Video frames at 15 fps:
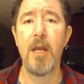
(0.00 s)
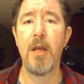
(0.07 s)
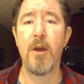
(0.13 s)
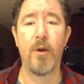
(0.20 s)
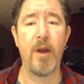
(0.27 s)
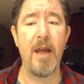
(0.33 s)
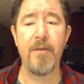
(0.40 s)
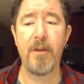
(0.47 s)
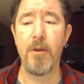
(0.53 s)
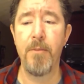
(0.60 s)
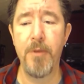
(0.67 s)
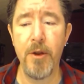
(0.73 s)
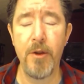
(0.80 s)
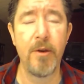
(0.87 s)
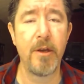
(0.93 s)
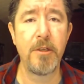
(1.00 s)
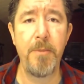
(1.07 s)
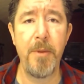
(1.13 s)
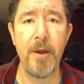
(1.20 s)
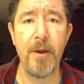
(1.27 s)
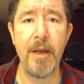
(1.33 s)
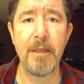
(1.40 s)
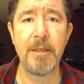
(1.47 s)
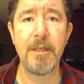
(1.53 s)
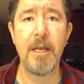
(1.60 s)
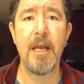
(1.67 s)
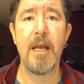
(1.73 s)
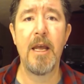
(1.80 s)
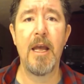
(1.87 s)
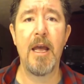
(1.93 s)
or have a computer experience,
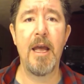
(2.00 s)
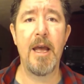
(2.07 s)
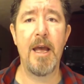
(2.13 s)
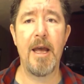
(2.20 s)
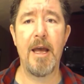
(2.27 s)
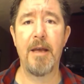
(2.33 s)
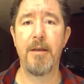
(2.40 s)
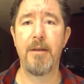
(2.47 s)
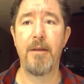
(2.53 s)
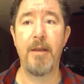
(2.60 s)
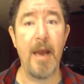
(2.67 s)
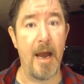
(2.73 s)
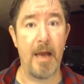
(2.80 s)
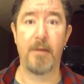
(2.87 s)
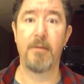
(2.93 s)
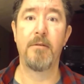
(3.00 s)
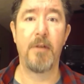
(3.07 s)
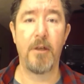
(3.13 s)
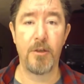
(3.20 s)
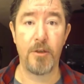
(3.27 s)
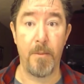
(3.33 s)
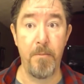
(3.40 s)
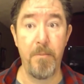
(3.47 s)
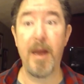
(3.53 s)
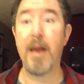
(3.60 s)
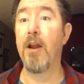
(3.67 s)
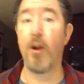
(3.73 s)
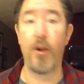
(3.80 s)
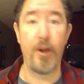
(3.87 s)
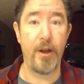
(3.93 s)
there's a
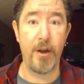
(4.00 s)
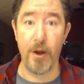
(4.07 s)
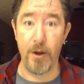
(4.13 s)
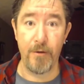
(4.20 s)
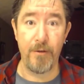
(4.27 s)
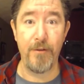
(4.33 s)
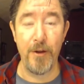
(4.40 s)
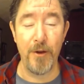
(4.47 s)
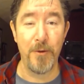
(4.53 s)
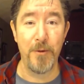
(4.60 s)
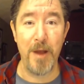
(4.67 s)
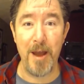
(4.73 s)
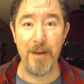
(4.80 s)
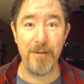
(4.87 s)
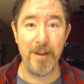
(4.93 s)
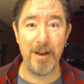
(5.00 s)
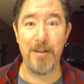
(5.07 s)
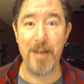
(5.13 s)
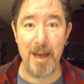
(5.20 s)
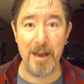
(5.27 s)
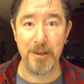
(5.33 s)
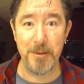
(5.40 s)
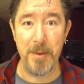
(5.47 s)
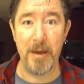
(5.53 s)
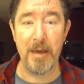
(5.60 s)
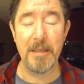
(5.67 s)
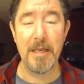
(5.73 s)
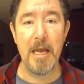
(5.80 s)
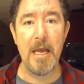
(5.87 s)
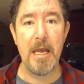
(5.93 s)
big learning curve if you don't have any of that
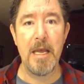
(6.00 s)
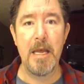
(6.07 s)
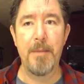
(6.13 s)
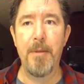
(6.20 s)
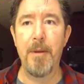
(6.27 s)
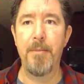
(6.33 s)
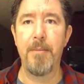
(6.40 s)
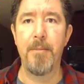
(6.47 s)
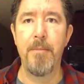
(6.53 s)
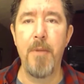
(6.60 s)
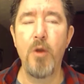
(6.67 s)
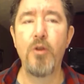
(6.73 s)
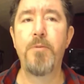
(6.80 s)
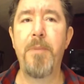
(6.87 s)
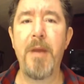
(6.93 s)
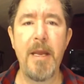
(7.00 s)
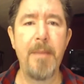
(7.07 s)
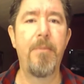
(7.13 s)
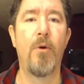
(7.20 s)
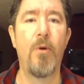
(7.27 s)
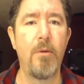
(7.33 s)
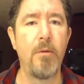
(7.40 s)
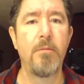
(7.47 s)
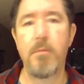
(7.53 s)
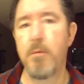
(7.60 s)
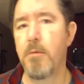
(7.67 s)
experience. But most people